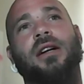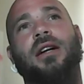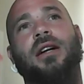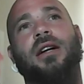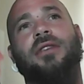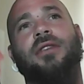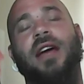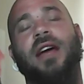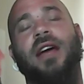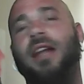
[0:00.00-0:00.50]

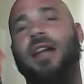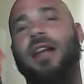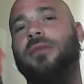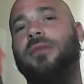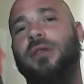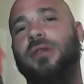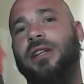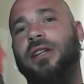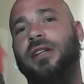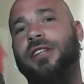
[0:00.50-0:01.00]
of any
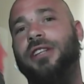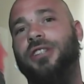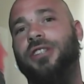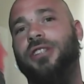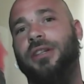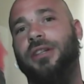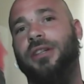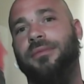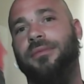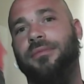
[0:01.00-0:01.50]

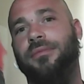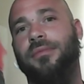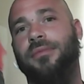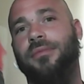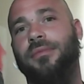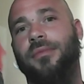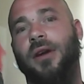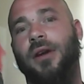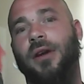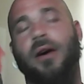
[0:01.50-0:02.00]
religion
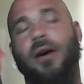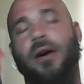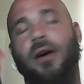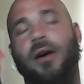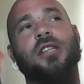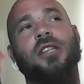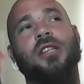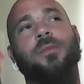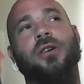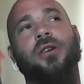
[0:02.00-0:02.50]
or
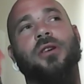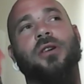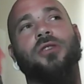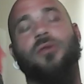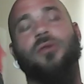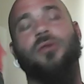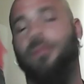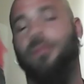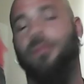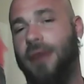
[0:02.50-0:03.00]
any
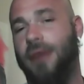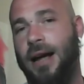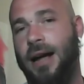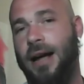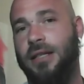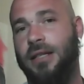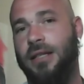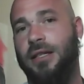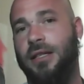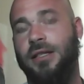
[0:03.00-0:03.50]
spiritual
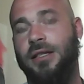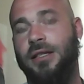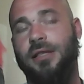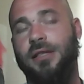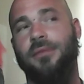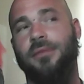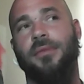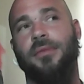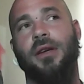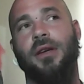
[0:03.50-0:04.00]

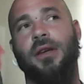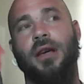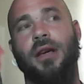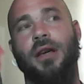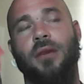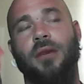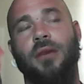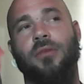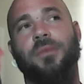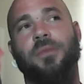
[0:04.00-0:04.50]
practice
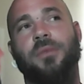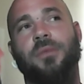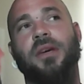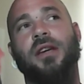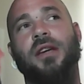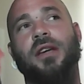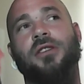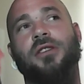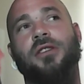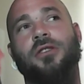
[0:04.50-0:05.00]
would
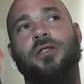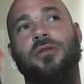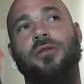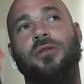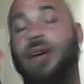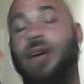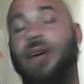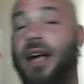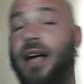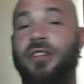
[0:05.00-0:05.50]
be to
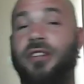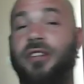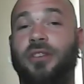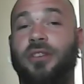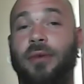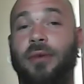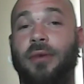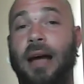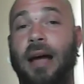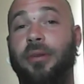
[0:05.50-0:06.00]
catch
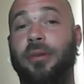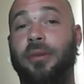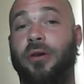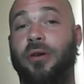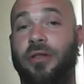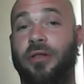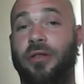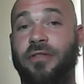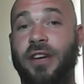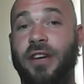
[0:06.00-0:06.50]
the rabbit
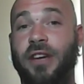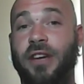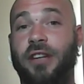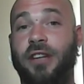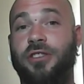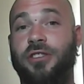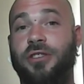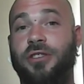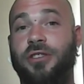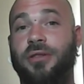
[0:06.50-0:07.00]
or the
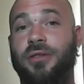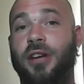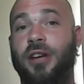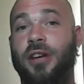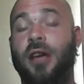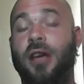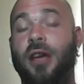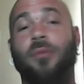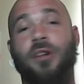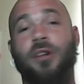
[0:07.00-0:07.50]
fish.
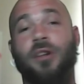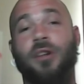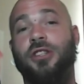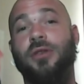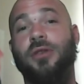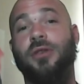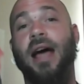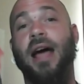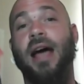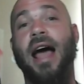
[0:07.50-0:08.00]
Once
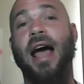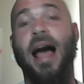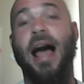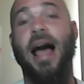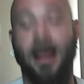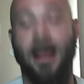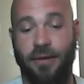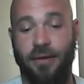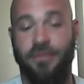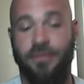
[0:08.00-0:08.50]
you
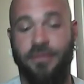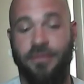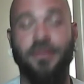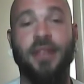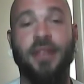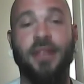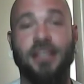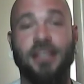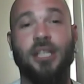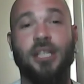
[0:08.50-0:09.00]
have
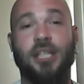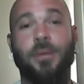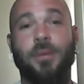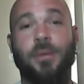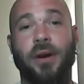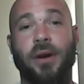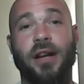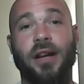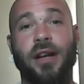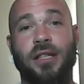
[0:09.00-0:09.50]
this
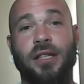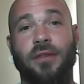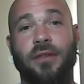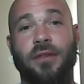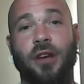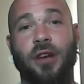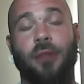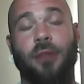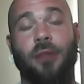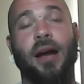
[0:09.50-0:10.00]
experience of
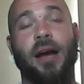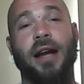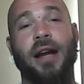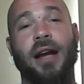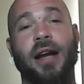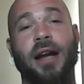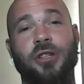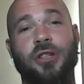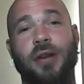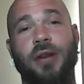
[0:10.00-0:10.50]
the
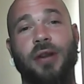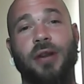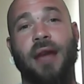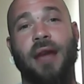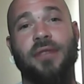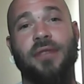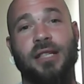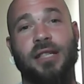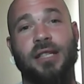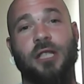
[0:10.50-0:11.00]
Almighty, once you
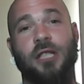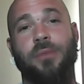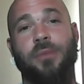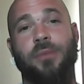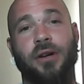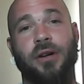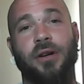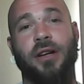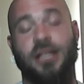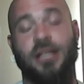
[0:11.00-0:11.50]
have this
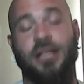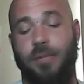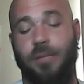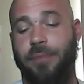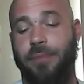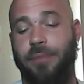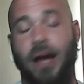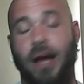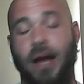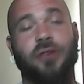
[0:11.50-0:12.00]
experience, this
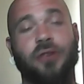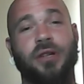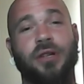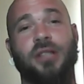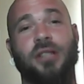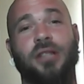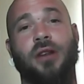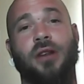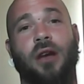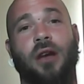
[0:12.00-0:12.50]
boundary
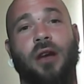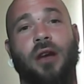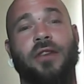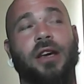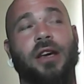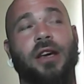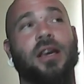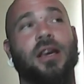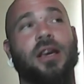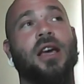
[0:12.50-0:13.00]

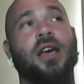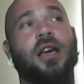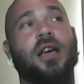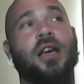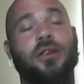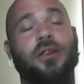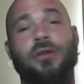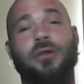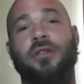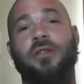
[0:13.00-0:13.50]
dissolving,
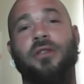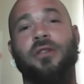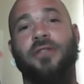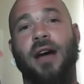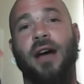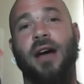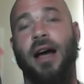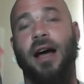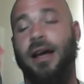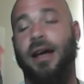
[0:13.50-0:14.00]

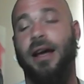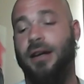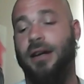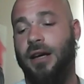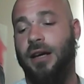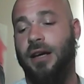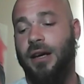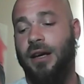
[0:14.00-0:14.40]
unified